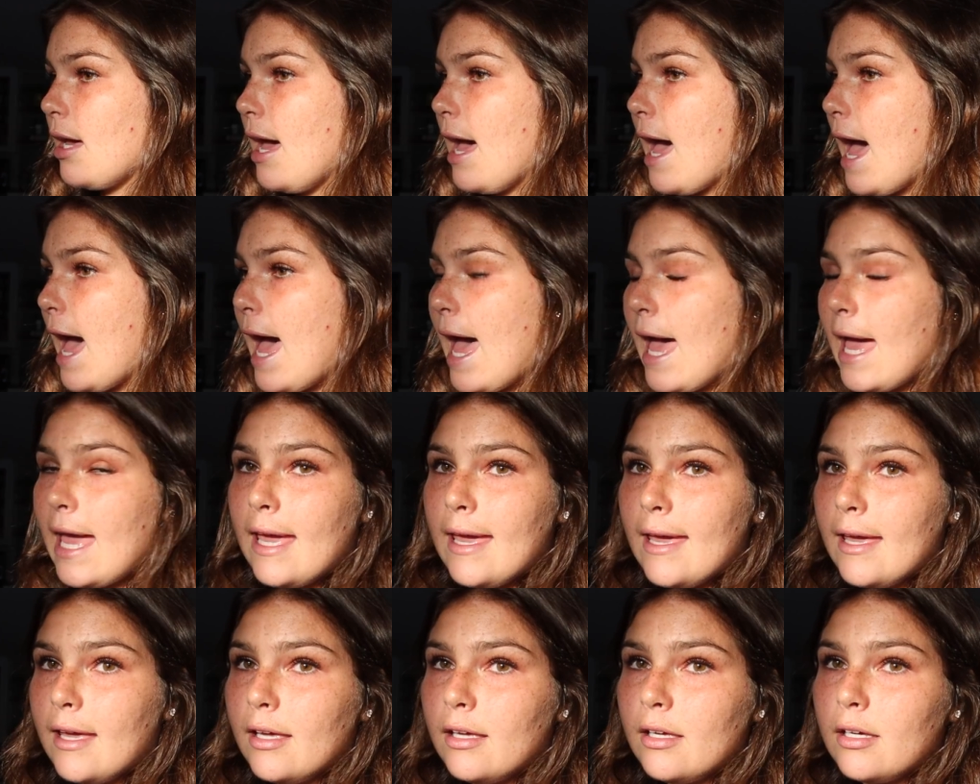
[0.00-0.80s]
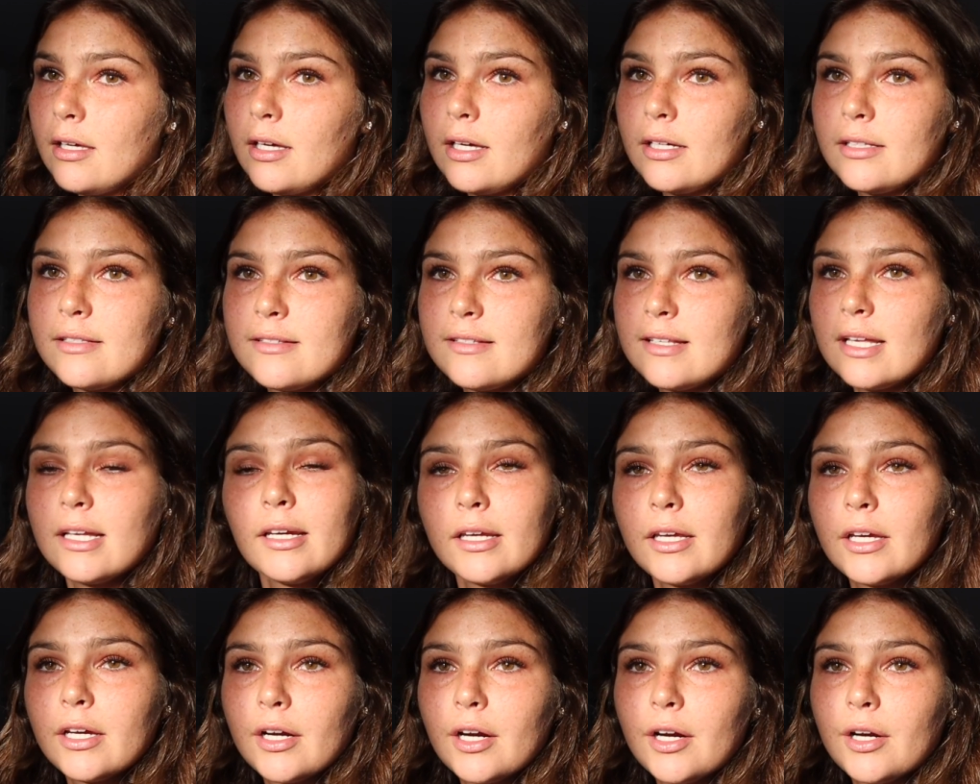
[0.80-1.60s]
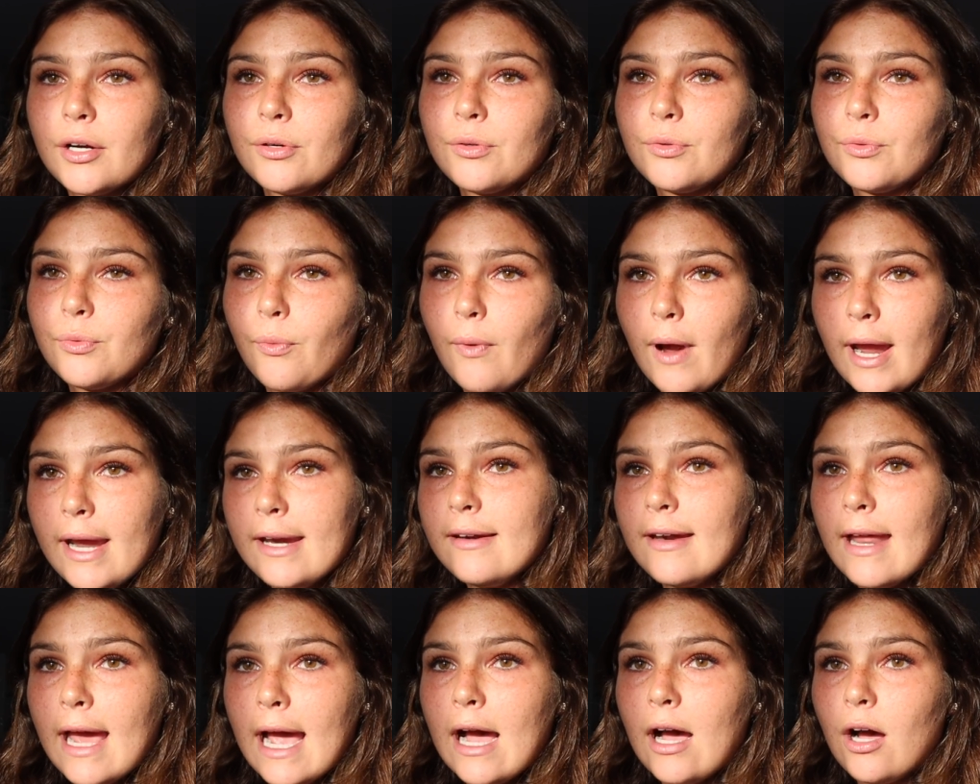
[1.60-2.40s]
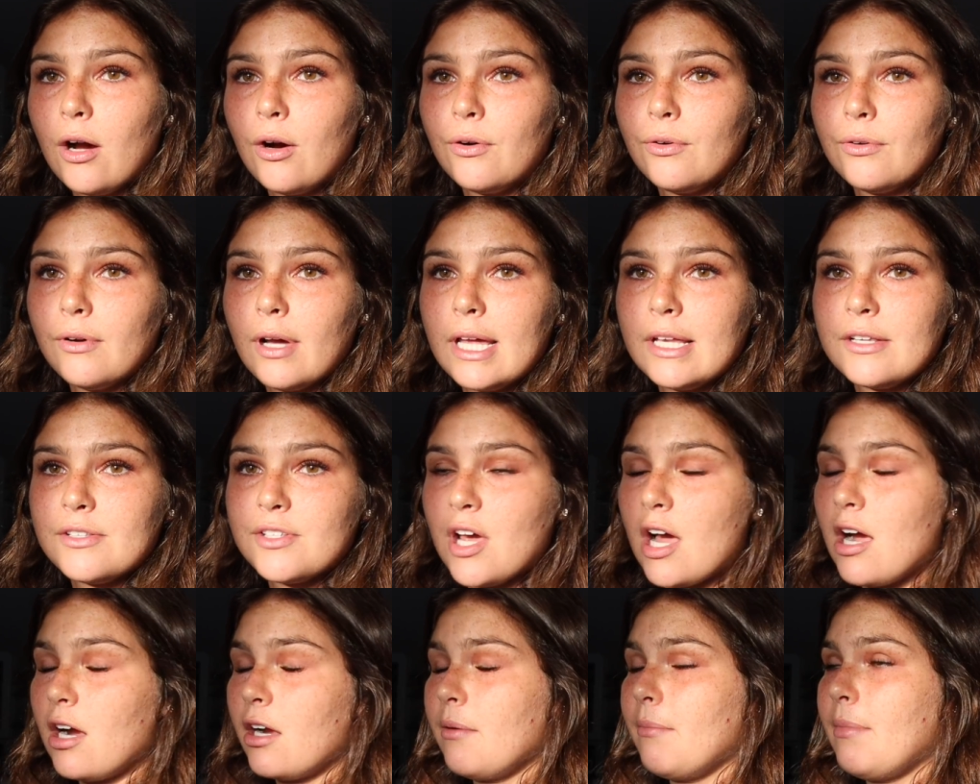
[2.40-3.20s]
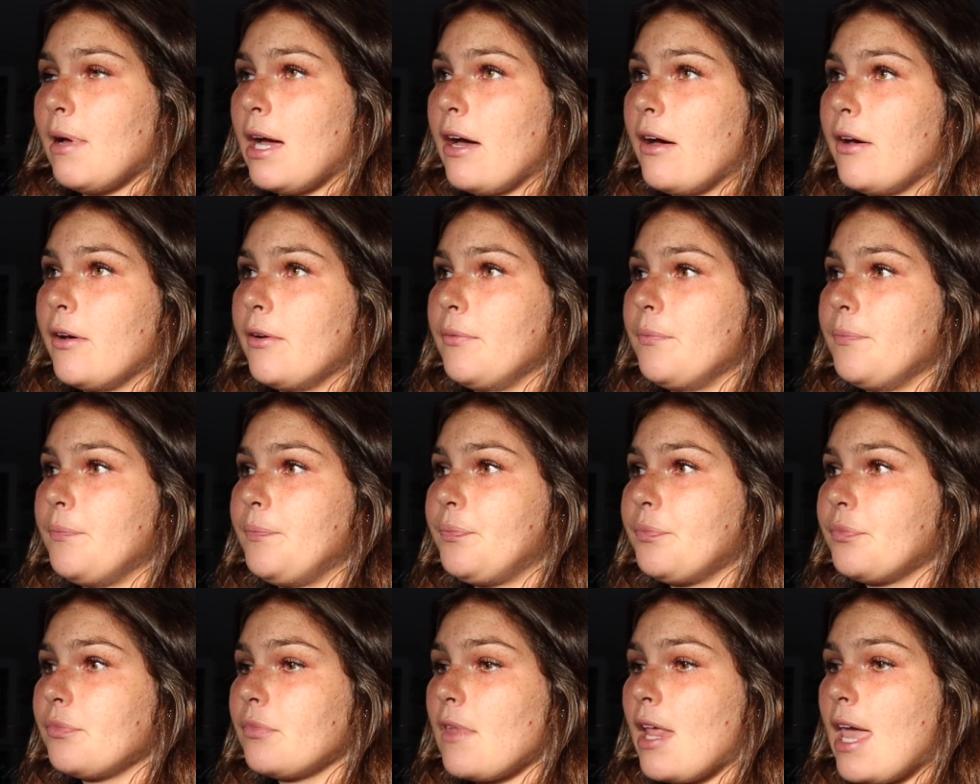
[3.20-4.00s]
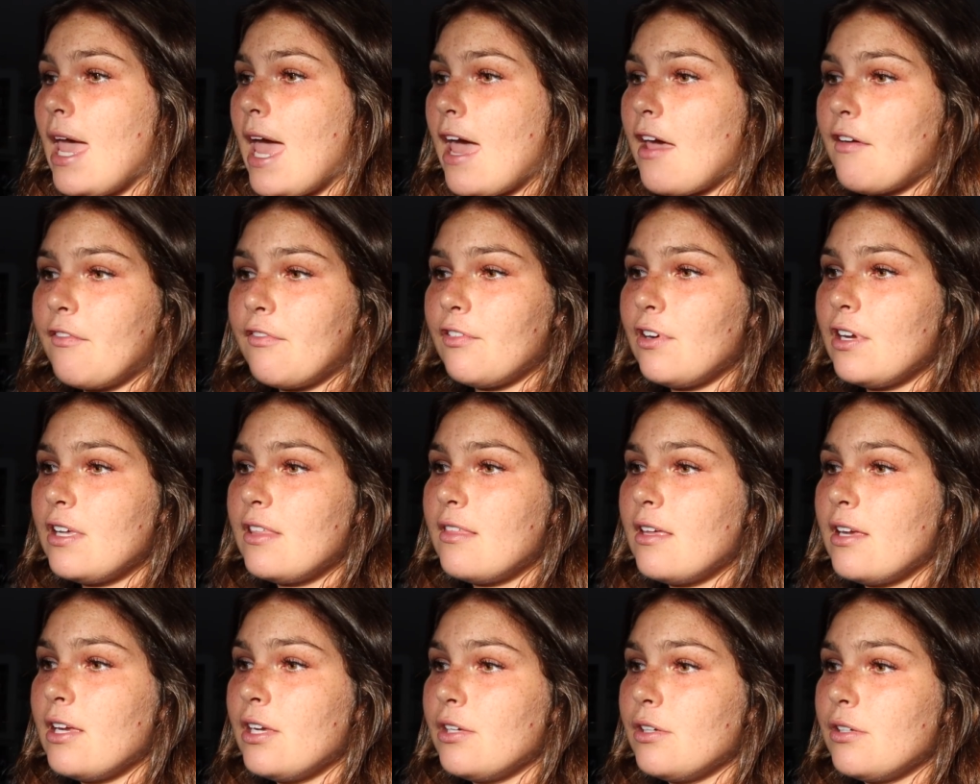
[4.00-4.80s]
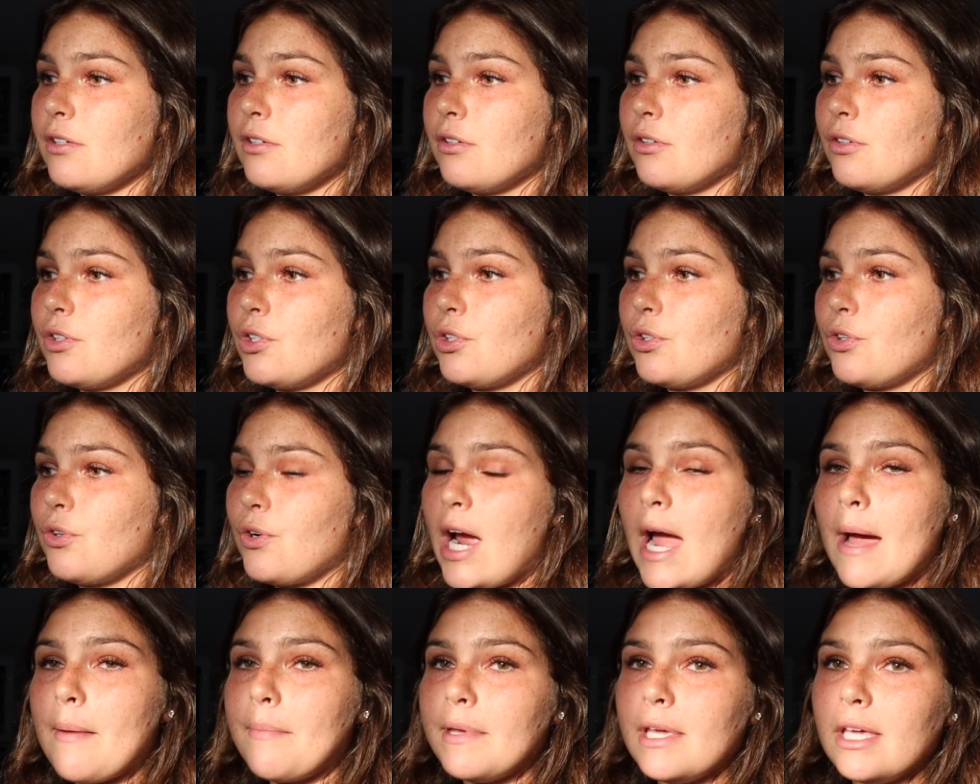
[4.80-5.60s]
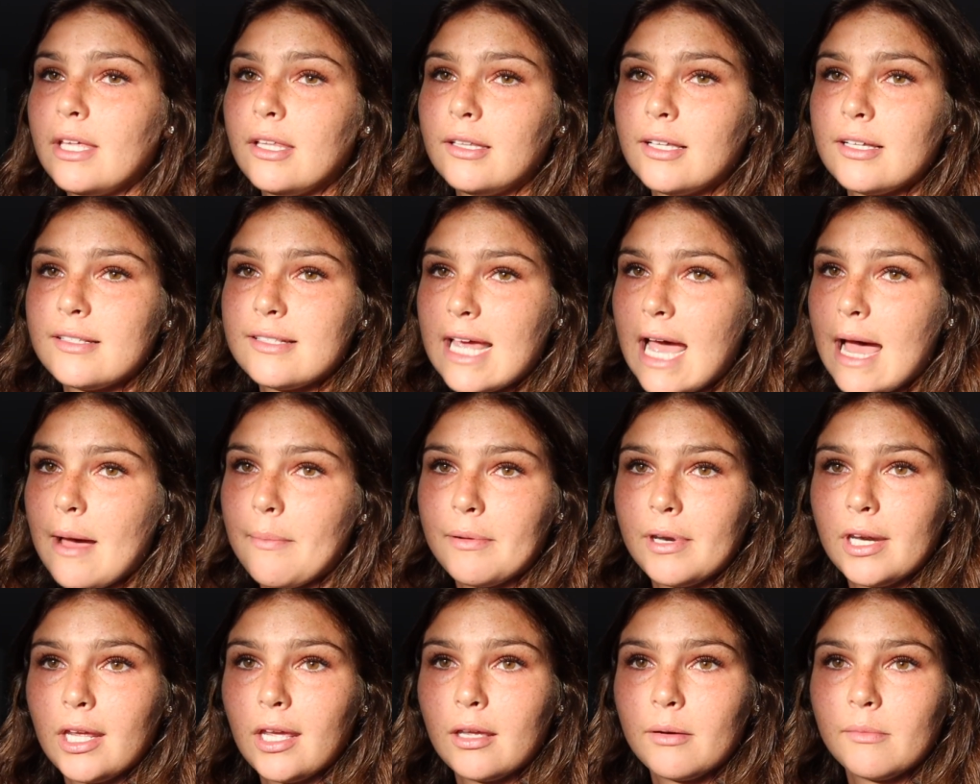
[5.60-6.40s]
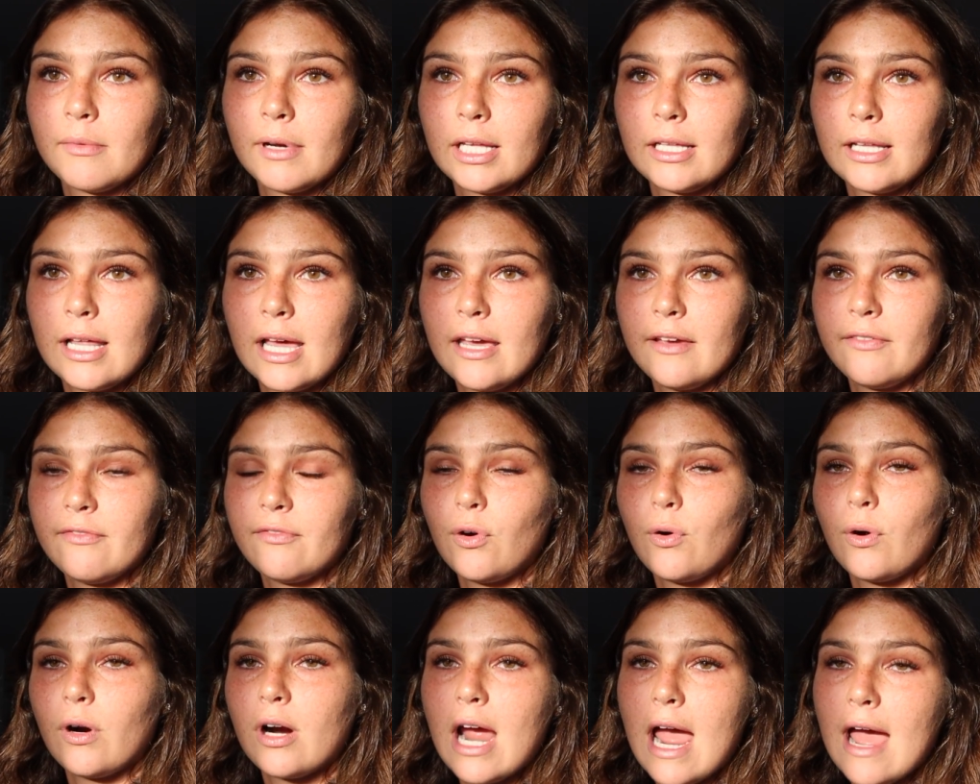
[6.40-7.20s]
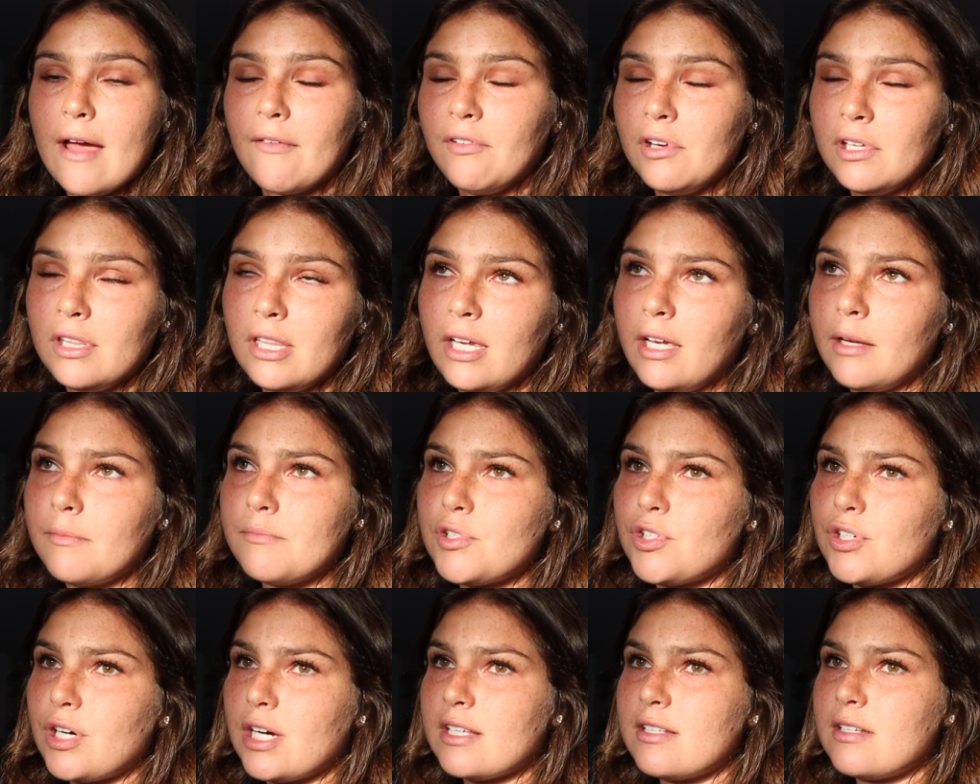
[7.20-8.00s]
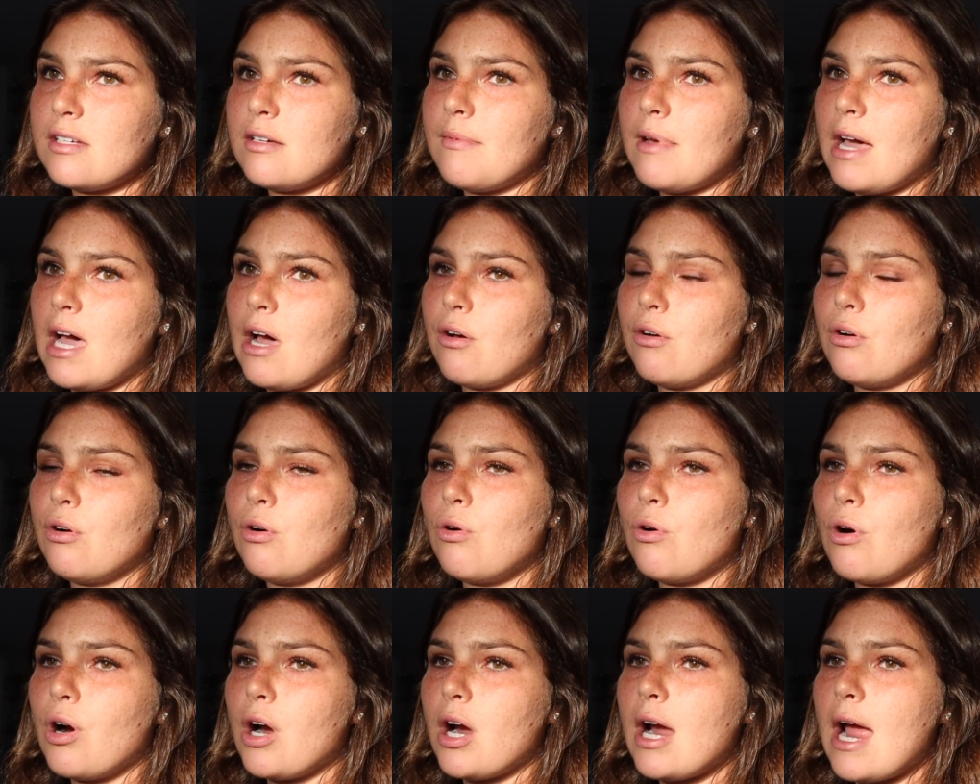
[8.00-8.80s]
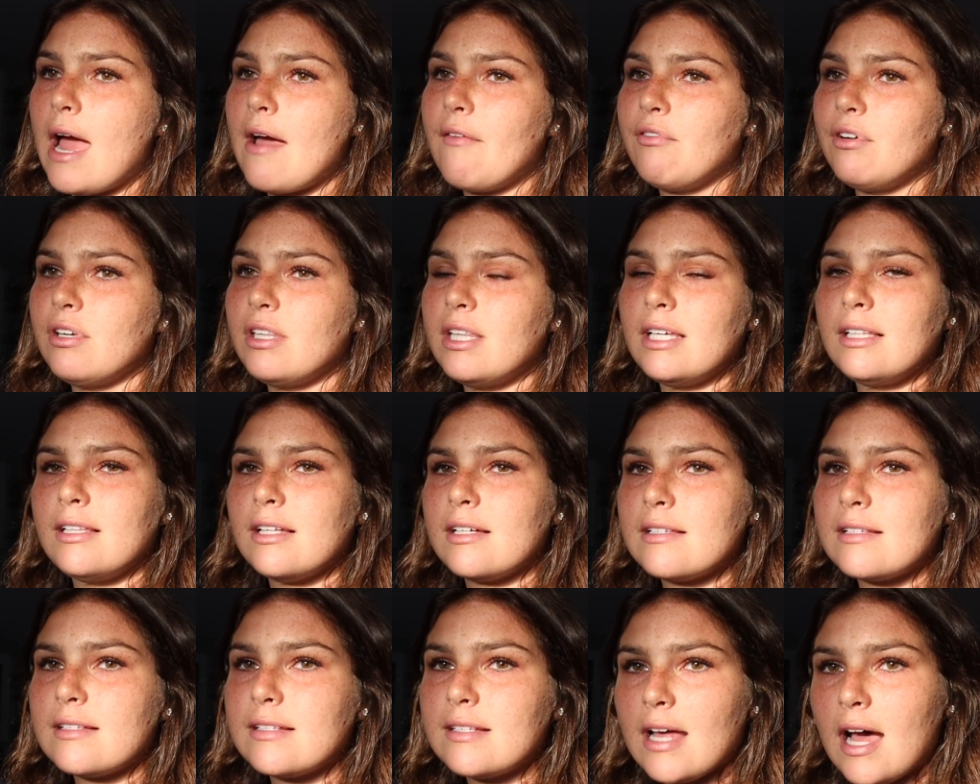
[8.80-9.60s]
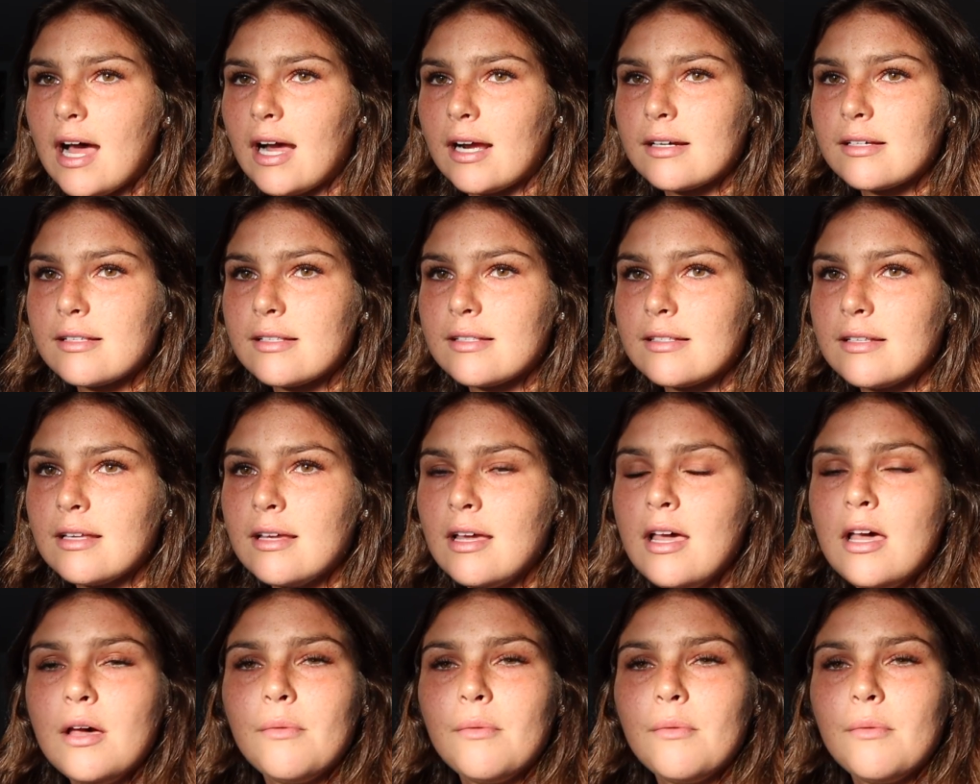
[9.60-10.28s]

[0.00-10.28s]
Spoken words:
I could sit here right now and talk about everything crappy that's happening in my life, or everything I'm stressed about, or everything that sucks.